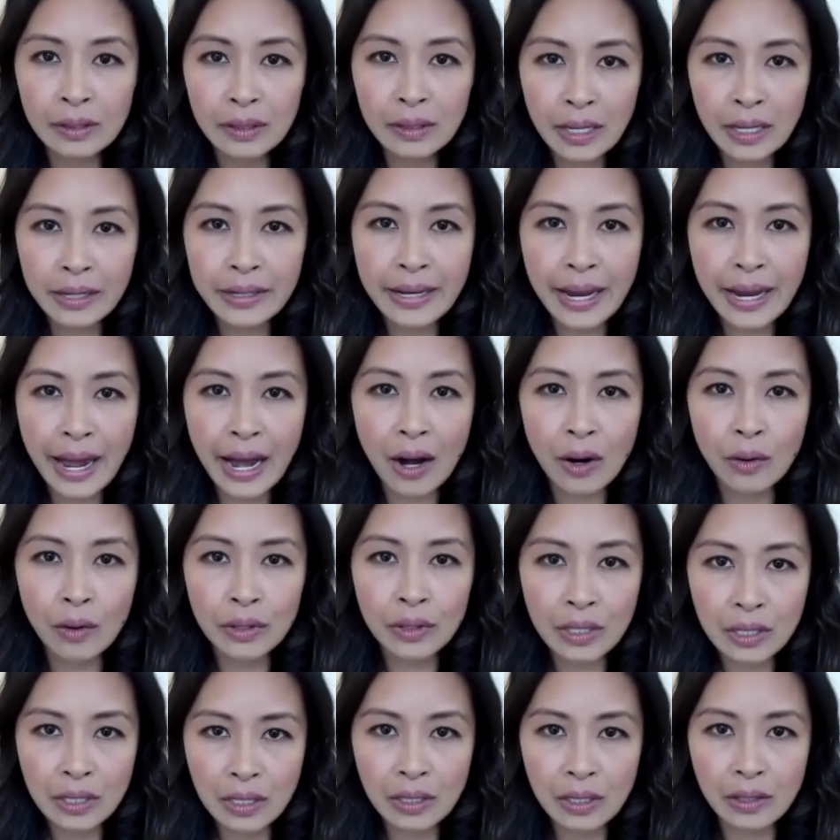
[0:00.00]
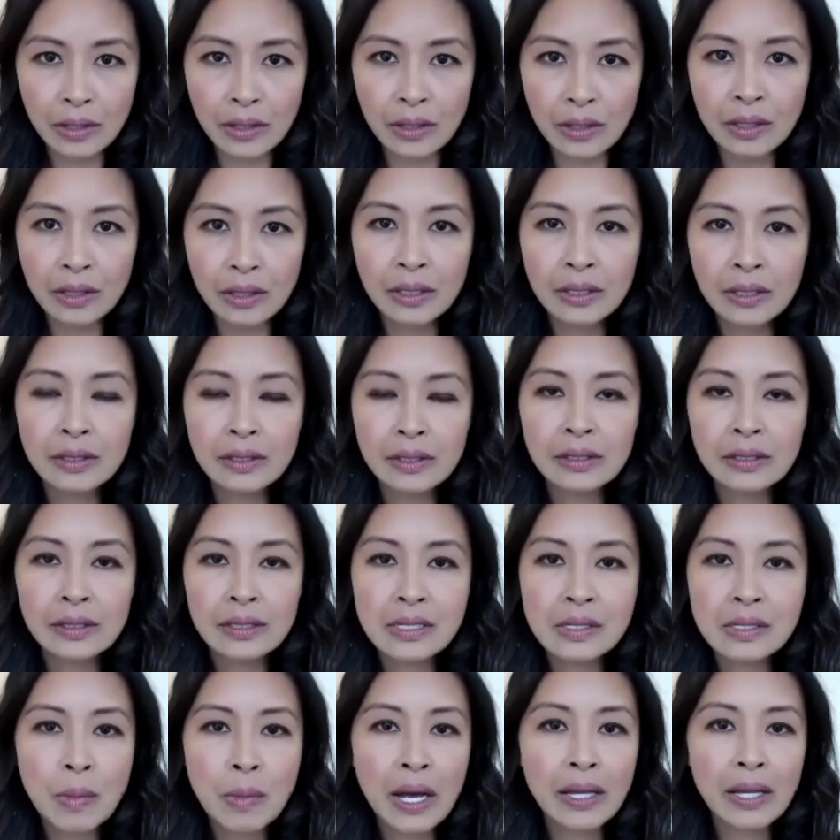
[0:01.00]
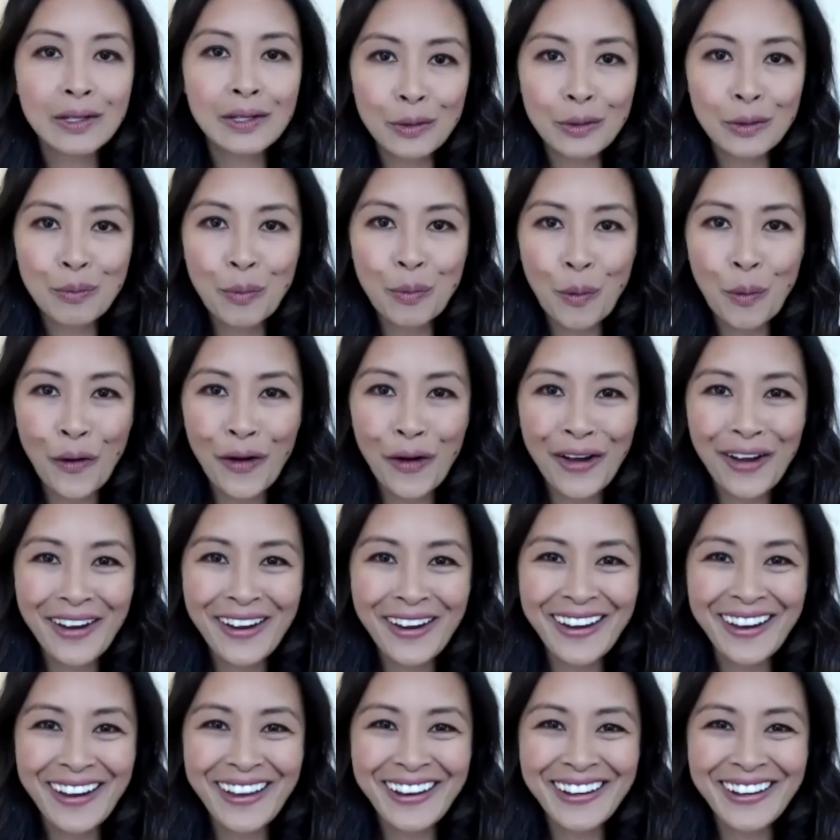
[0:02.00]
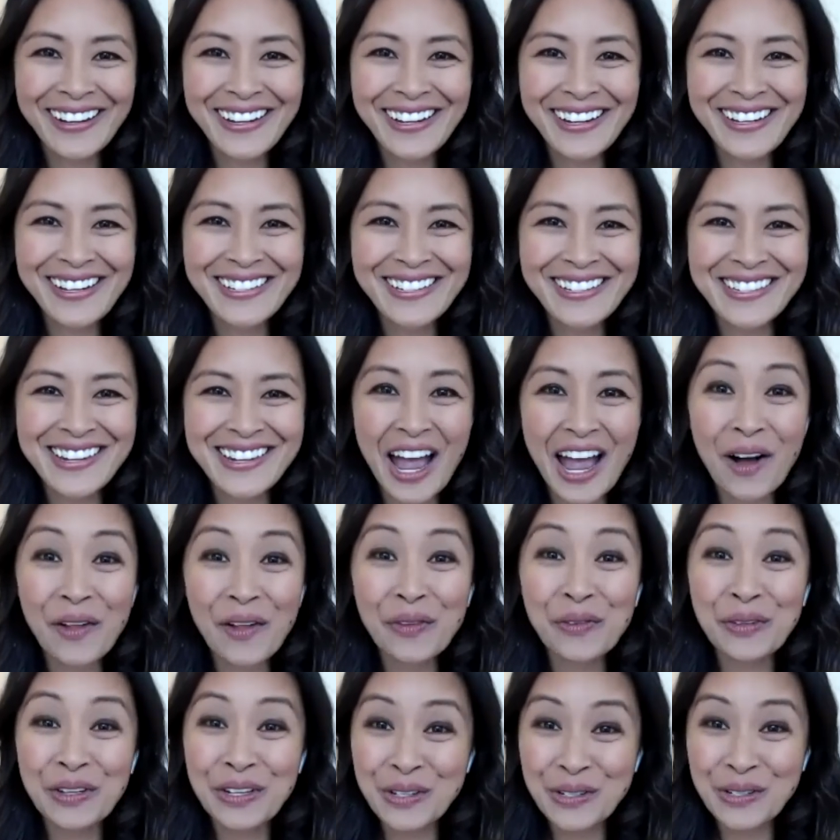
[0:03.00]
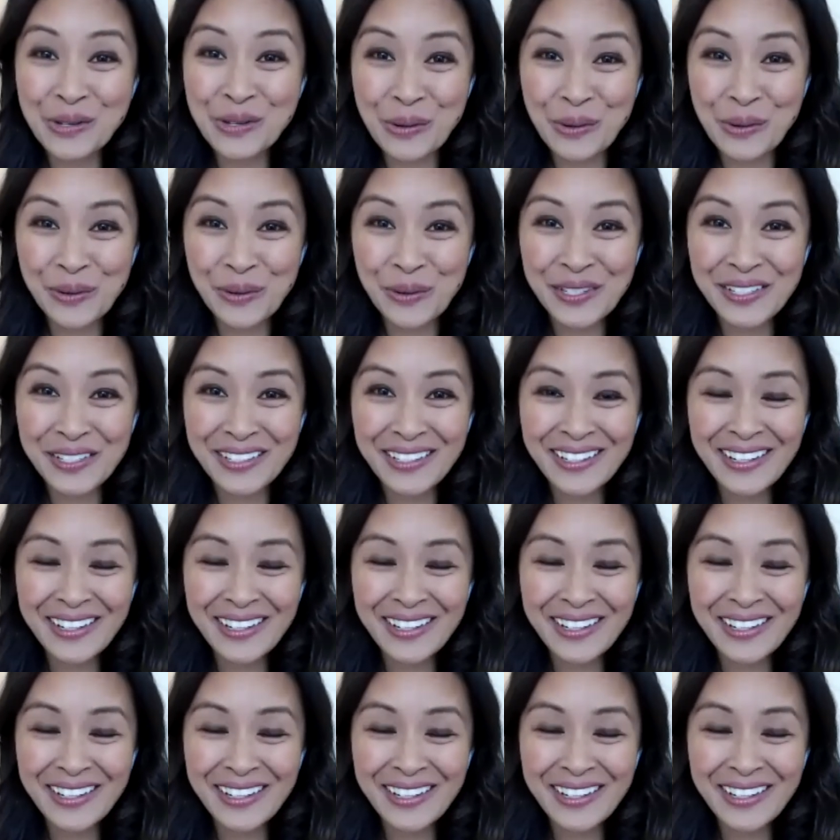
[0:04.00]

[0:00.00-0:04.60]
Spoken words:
now here, is my little boy, and he's now 3 years old.